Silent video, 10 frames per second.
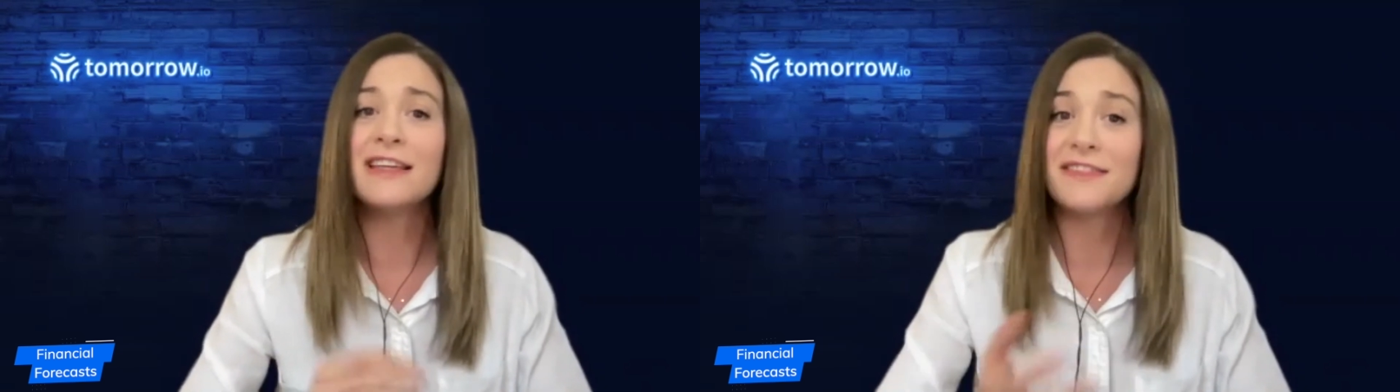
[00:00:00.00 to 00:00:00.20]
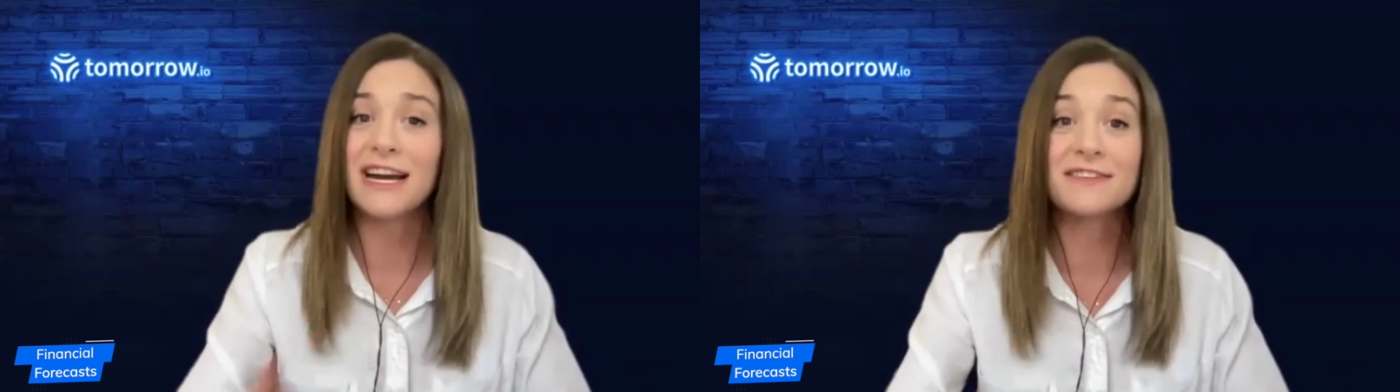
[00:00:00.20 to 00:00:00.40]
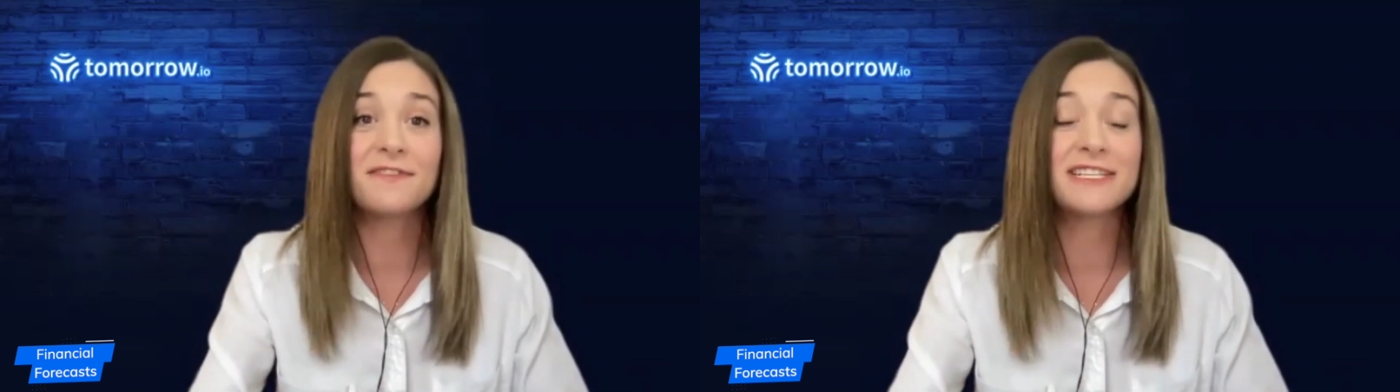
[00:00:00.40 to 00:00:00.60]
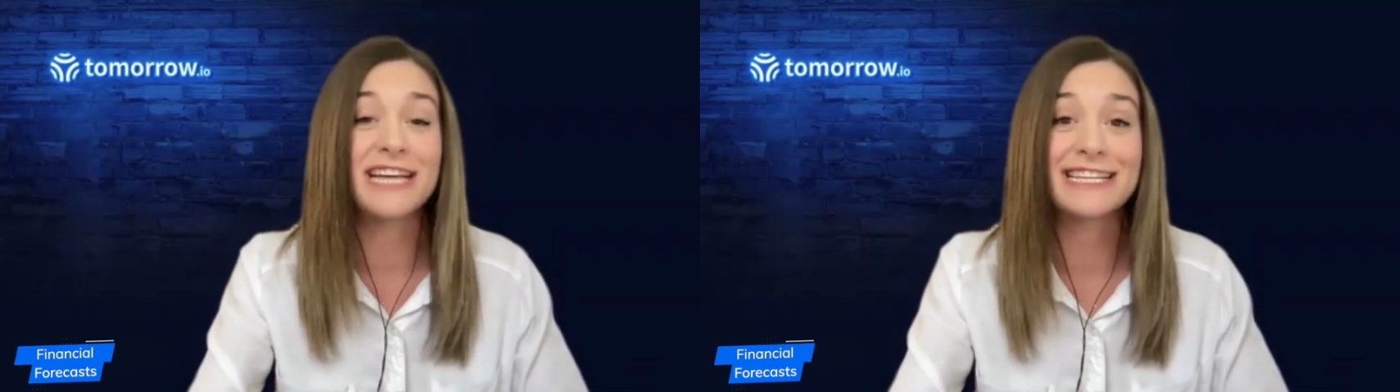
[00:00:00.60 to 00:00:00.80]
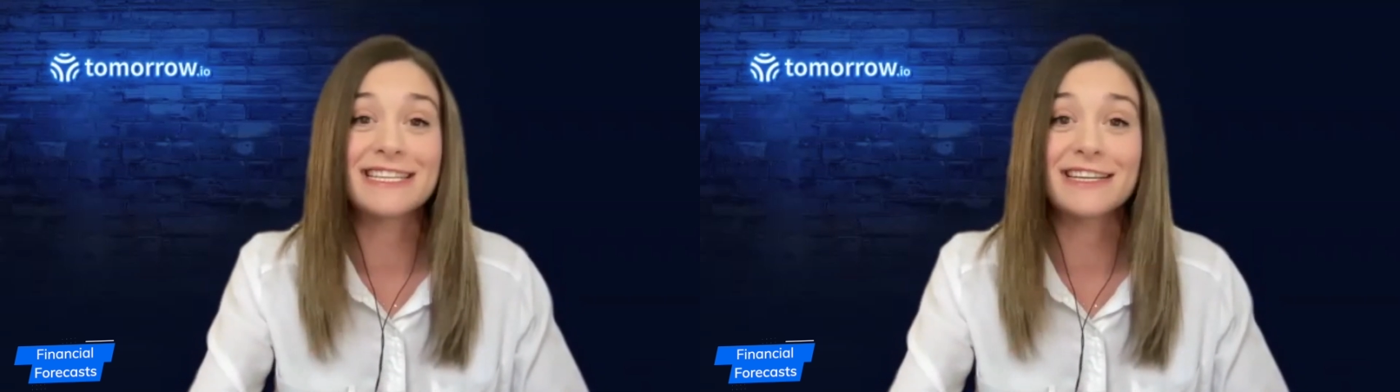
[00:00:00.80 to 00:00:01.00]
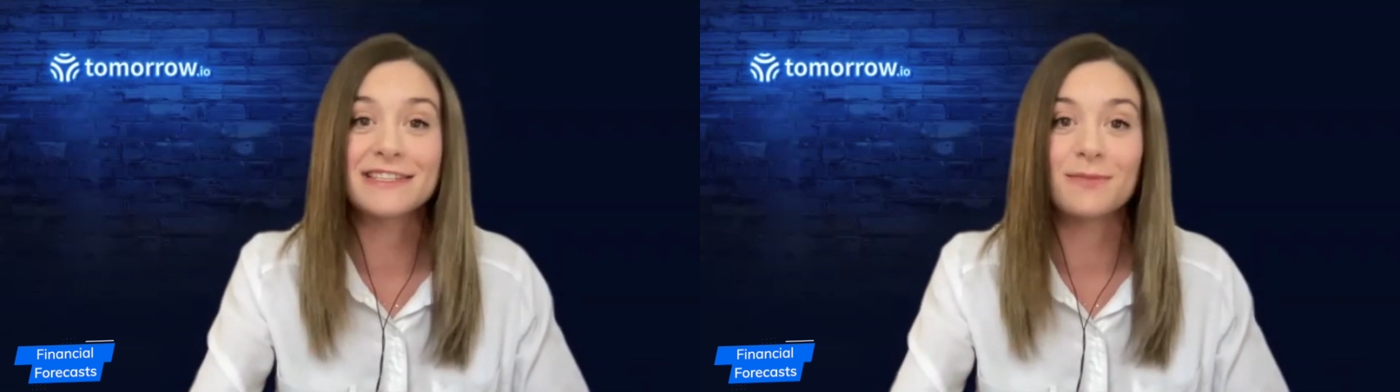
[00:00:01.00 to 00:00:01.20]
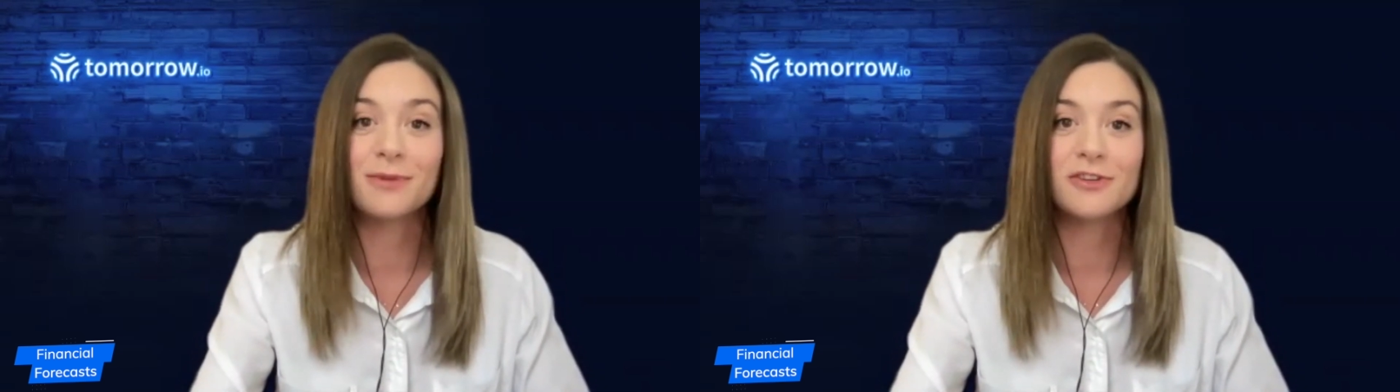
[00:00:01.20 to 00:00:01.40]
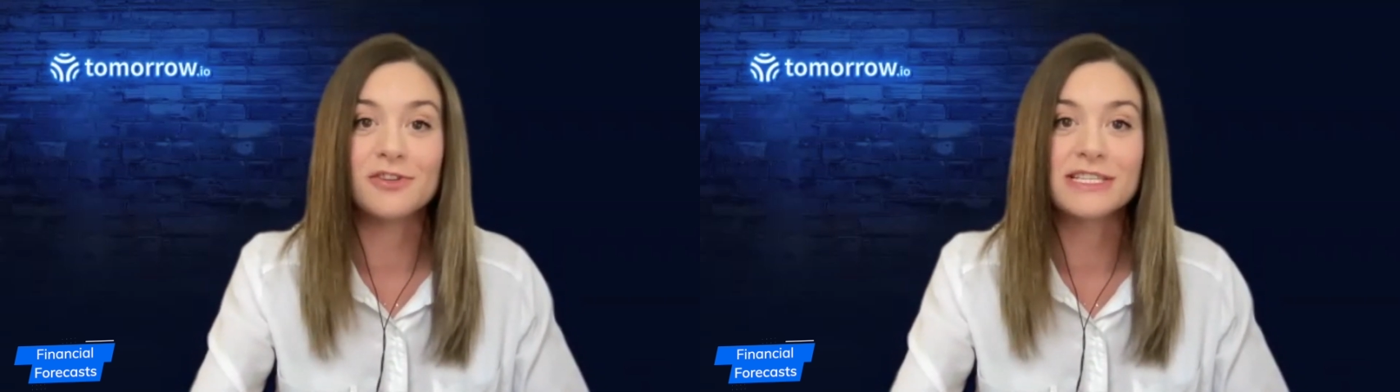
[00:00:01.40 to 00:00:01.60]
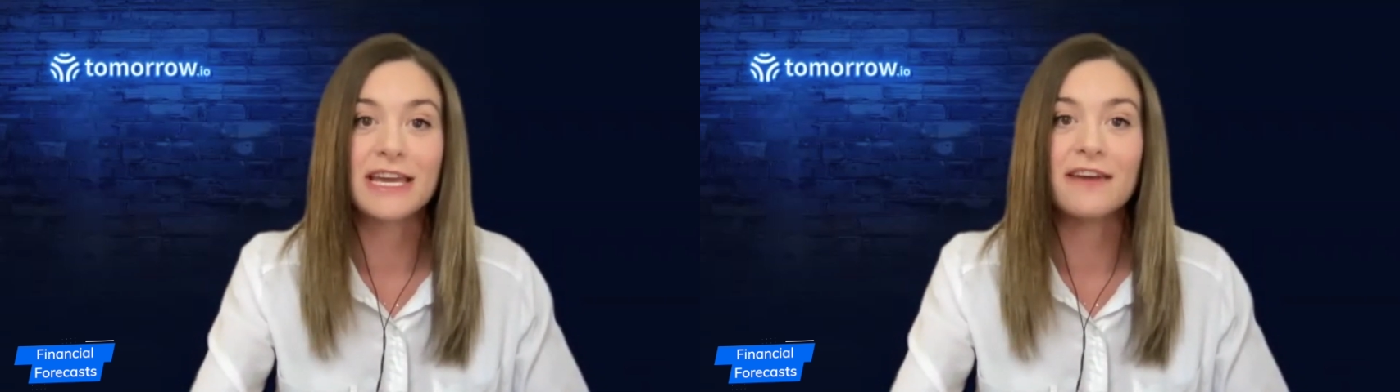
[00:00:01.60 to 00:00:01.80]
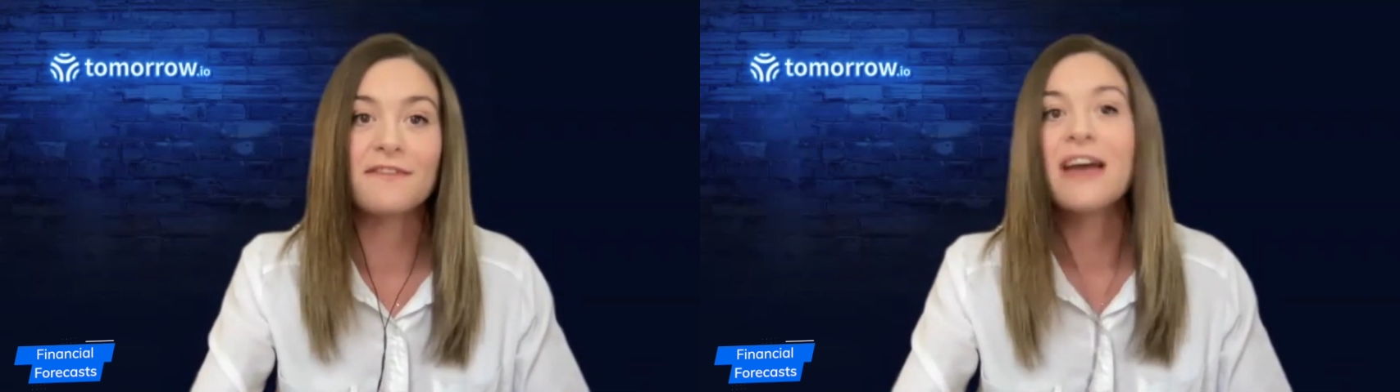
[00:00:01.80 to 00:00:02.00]
That's a fantastic example you just
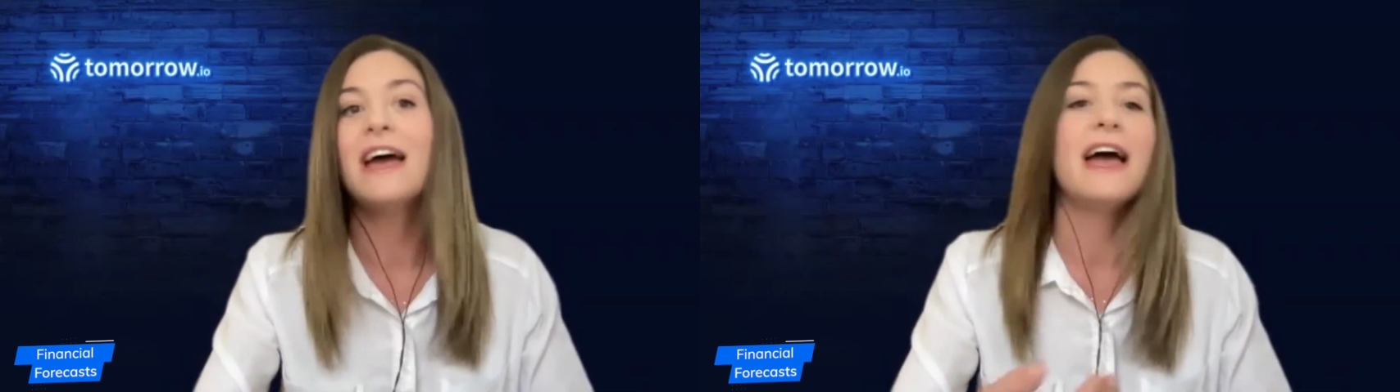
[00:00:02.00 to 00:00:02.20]
gave.